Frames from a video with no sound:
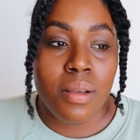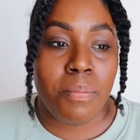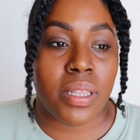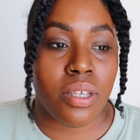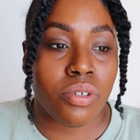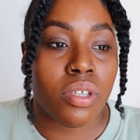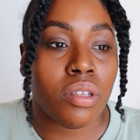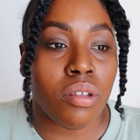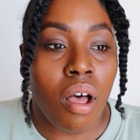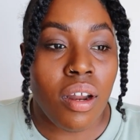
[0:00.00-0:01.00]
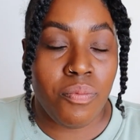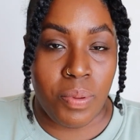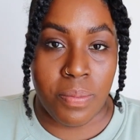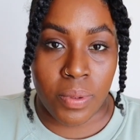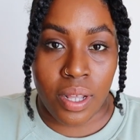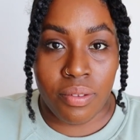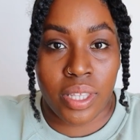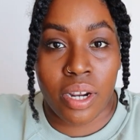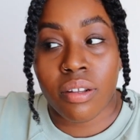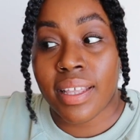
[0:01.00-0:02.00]
But there's a lot of people out
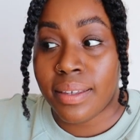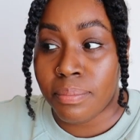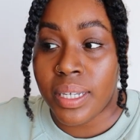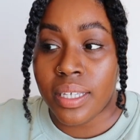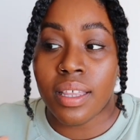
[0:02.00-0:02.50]
there like me